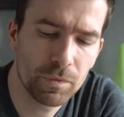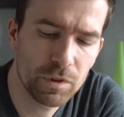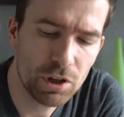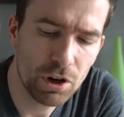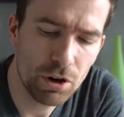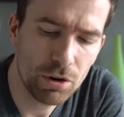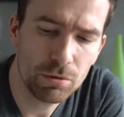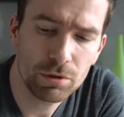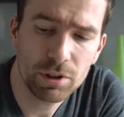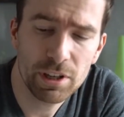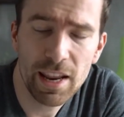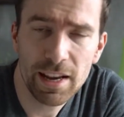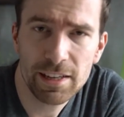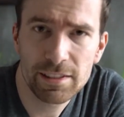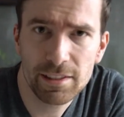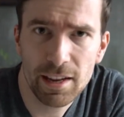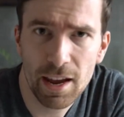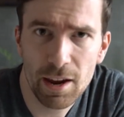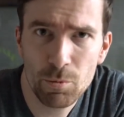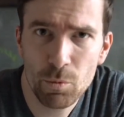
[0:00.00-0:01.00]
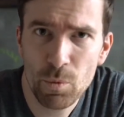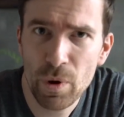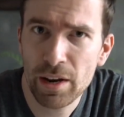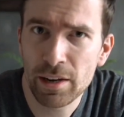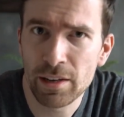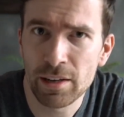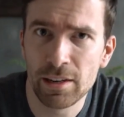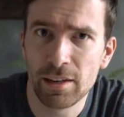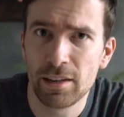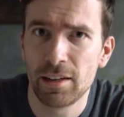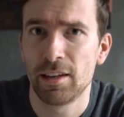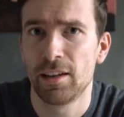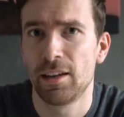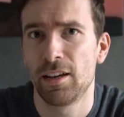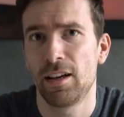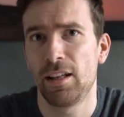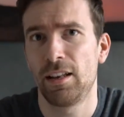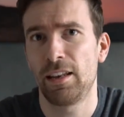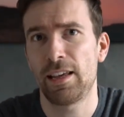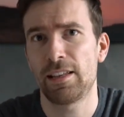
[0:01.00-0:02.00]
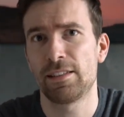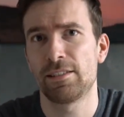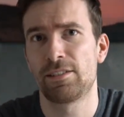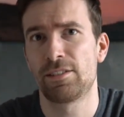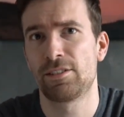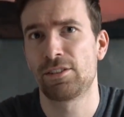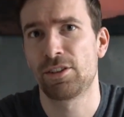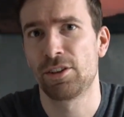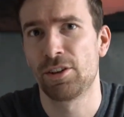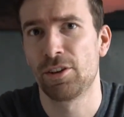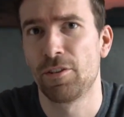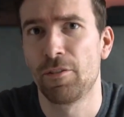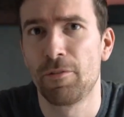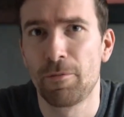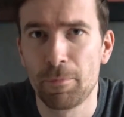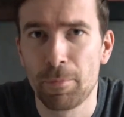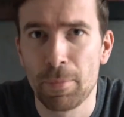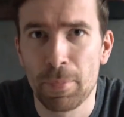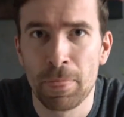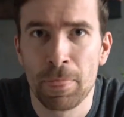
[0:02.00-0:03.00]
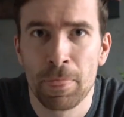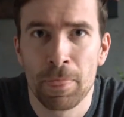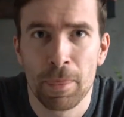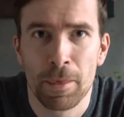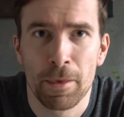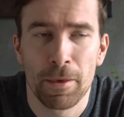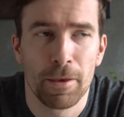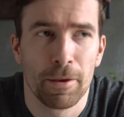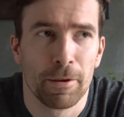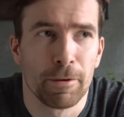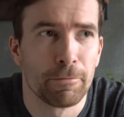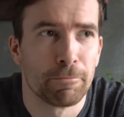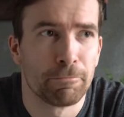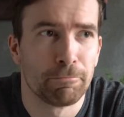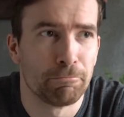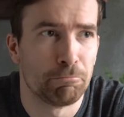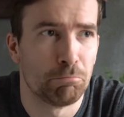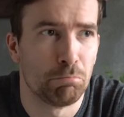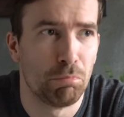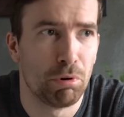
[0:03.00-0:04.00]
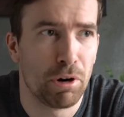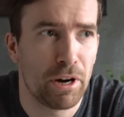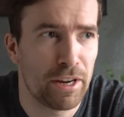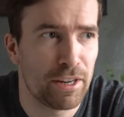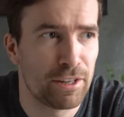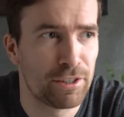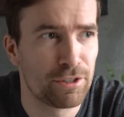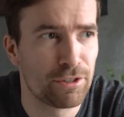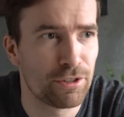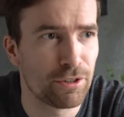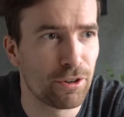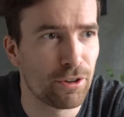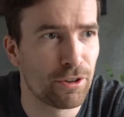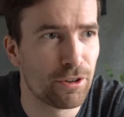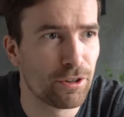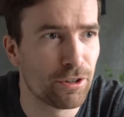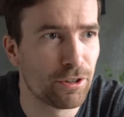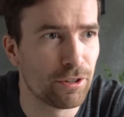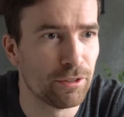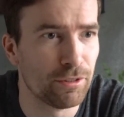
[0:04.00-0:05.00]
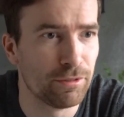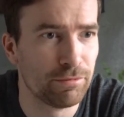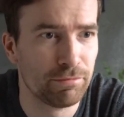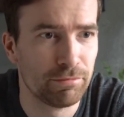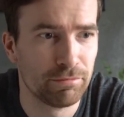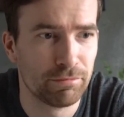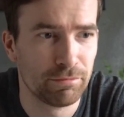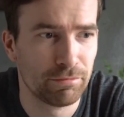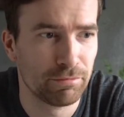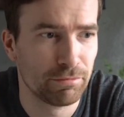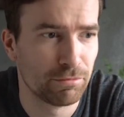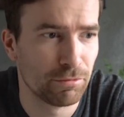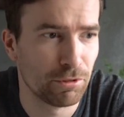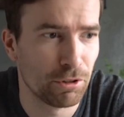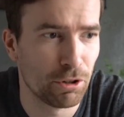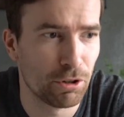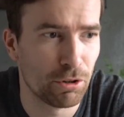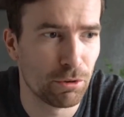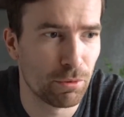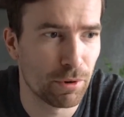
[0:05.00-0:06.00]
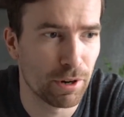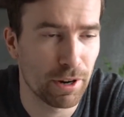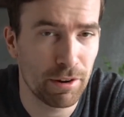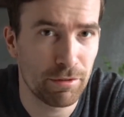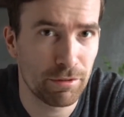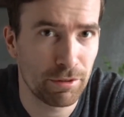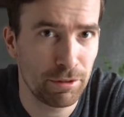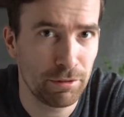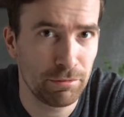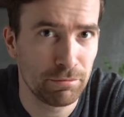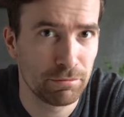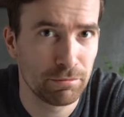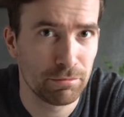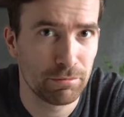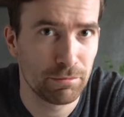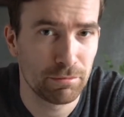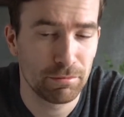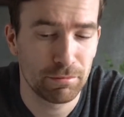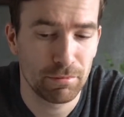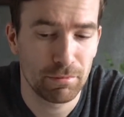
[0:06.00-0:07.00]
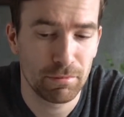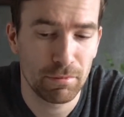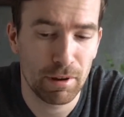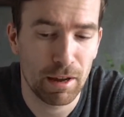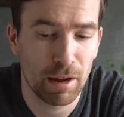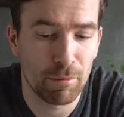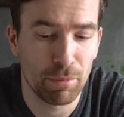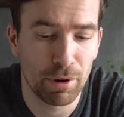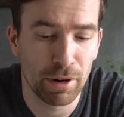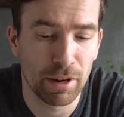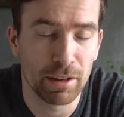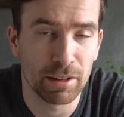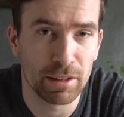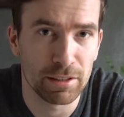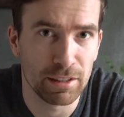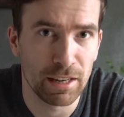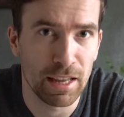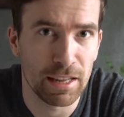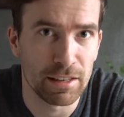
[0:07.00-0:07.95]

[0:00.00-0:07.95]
so the next time when a lens breaks or whatever, I'm bringing this